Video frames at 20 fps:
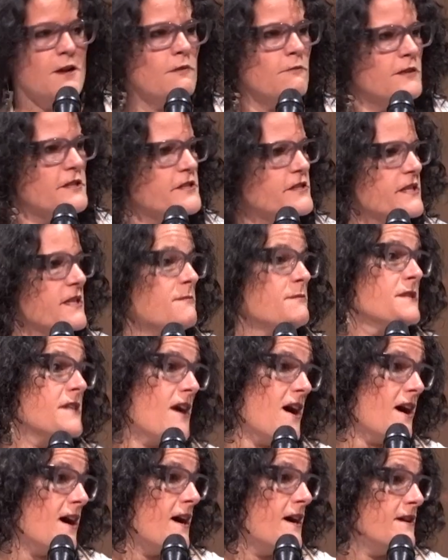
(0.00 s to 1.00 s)
Which seems
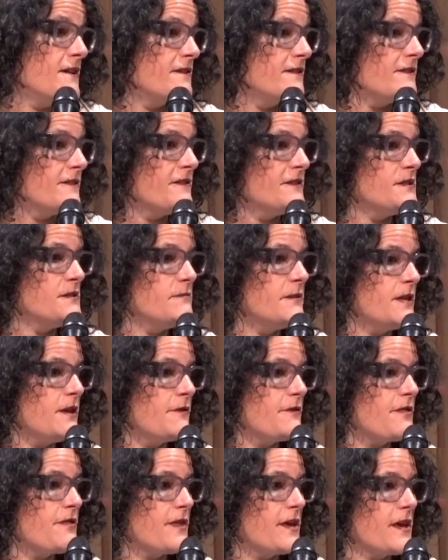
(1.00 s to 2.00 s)
odd, because we
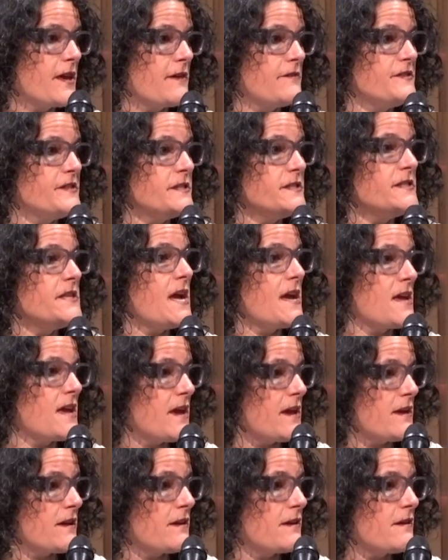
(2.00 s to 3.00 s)
don't think of
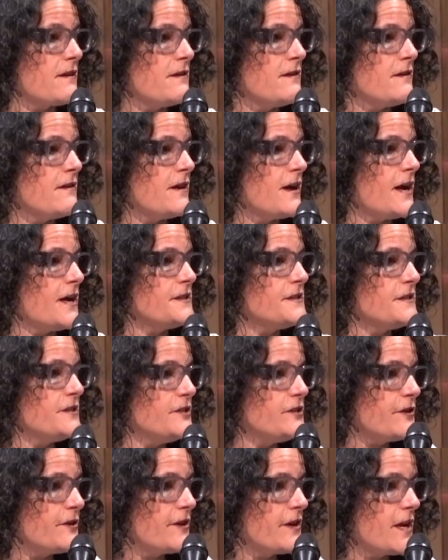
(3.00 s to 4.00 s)
staying as a
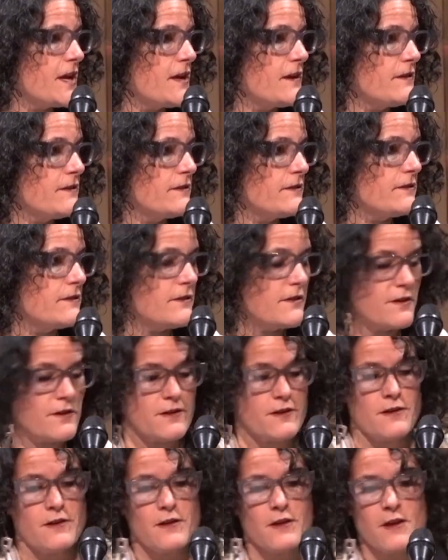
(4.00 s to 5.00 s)
journey.
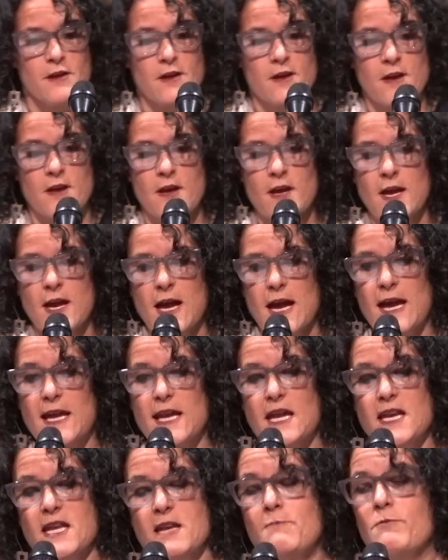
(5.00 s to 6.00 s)

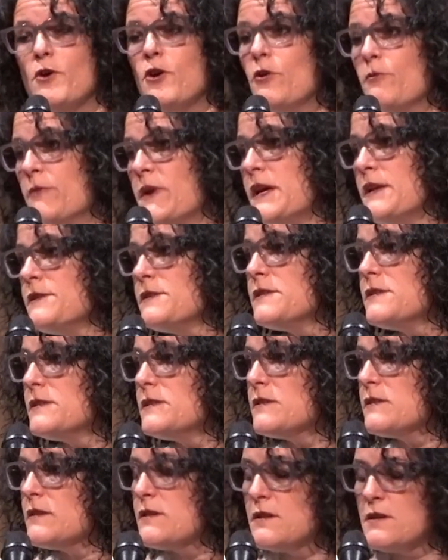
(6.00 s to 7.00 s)
At any
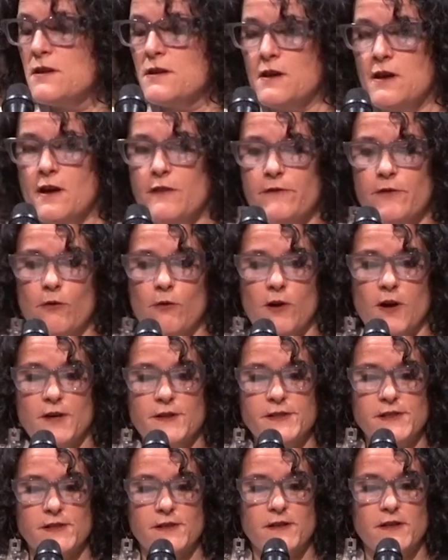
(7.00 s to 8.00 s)
moment, of
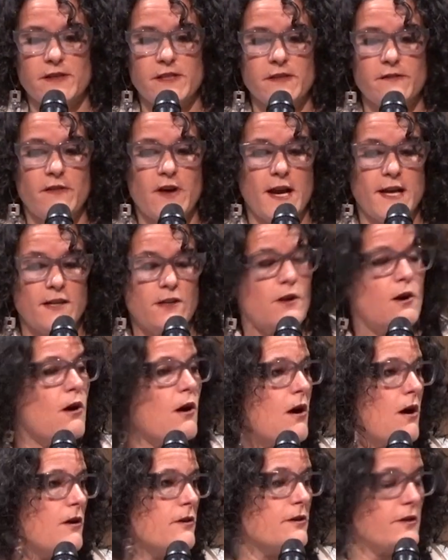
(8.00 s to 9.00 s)
course, the divine
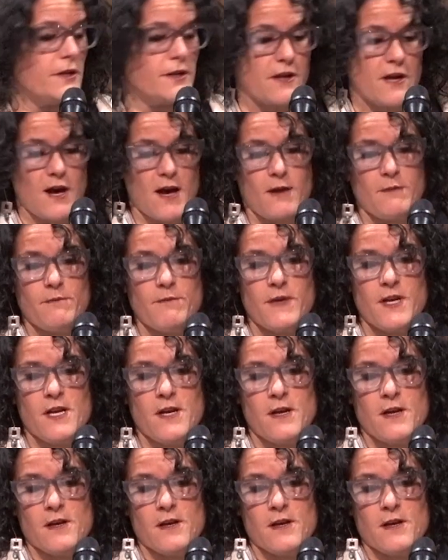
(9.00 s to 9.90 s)
call could come